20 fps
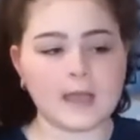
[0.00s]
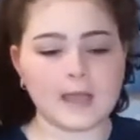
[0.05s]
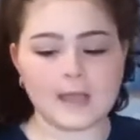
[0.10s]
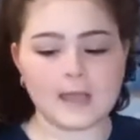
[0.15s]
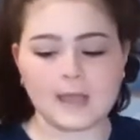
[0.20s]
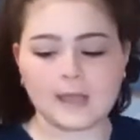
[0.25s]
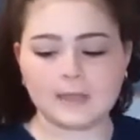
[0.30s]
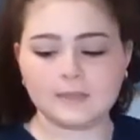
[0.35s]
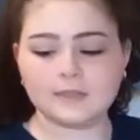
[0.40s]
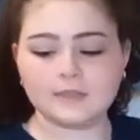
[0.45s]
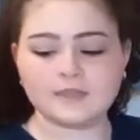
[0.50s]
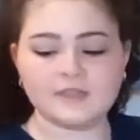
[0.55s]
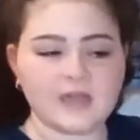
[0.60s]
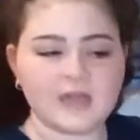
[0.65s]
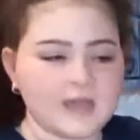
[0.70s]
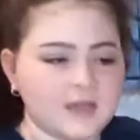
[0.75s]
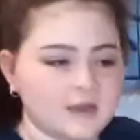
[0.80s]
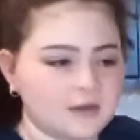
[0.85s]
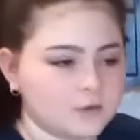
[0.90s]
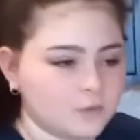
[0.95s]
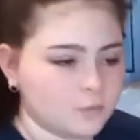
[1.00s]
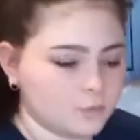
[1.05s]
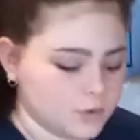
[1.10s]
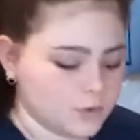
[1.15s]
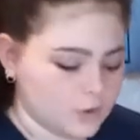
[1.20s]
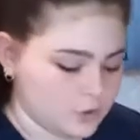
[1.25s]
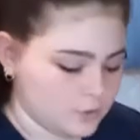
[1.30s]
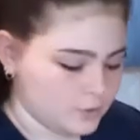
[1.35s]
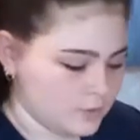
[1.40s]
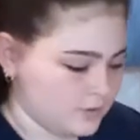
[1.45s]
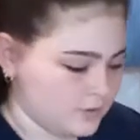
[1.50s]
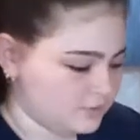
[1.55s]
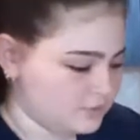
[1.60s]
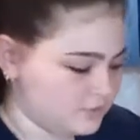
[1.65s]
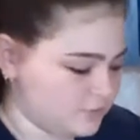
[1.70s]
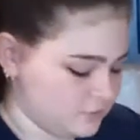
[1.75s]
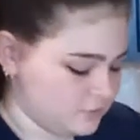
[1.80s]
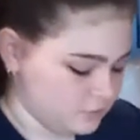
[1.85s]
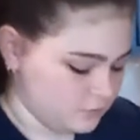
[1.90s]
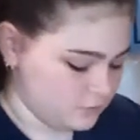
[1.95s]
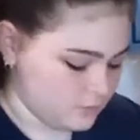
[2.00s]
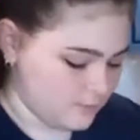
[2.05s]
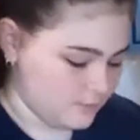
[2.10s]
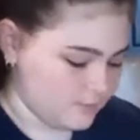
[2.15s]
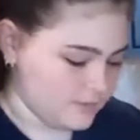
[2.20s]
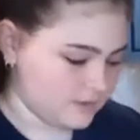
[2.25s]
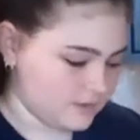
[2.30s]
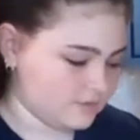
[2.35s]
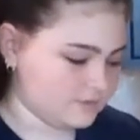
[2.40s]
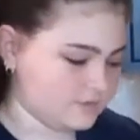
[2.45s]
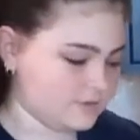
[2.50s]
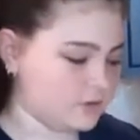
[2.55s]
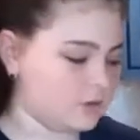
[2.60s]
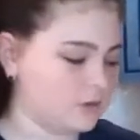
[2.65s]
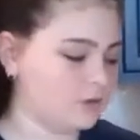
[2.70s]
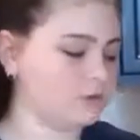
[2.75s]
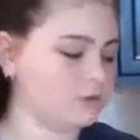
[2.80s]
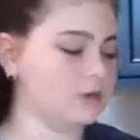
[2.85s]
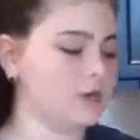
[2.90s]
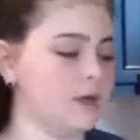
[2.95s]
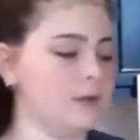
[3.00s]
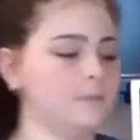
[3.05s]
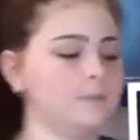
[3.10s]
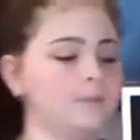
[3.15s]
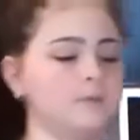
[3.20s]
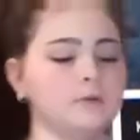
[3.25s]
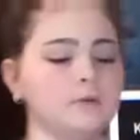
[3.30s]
And then we're going to mix it all up.